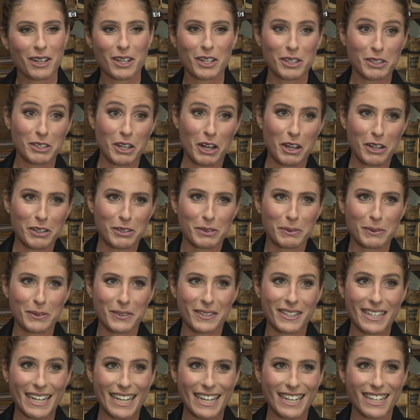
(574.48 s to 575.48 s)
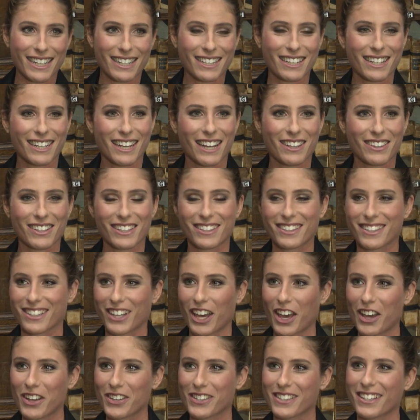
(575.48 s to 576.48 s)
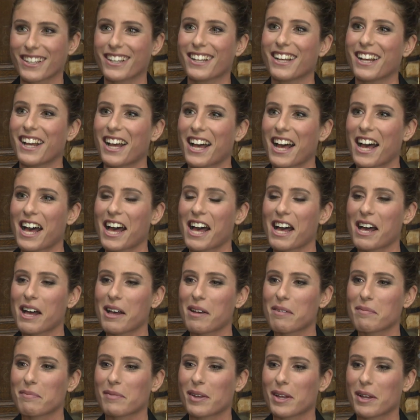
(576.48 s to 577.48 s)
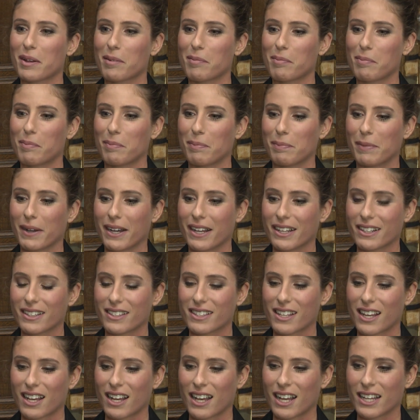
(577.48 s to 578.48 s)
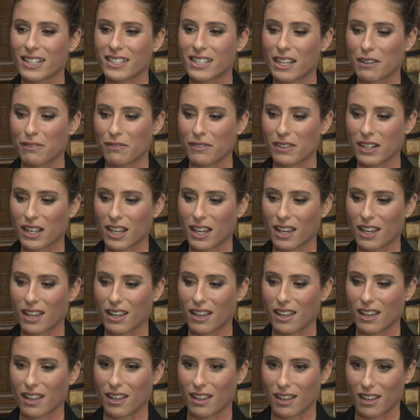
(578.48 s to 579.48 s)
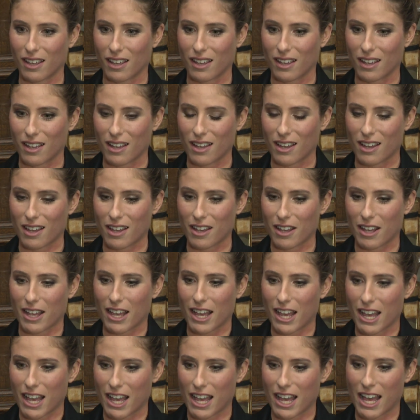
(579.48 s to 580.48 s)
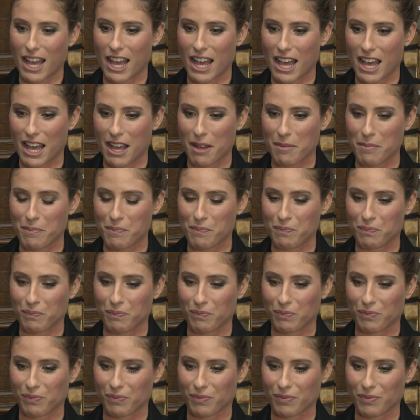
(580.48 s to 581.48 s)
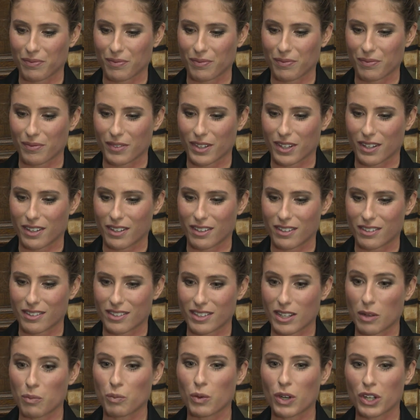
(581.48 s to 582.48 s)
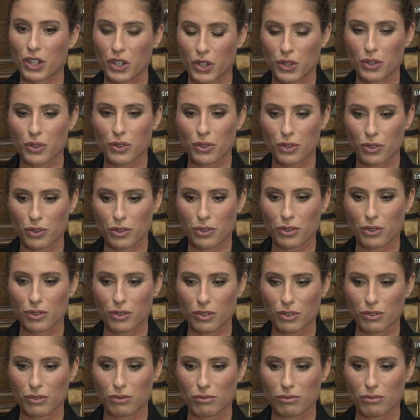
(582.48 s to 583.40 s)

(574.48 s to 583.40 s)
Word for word: Who knows? We'll see how this goes. Um, but uh, I definitely am someone who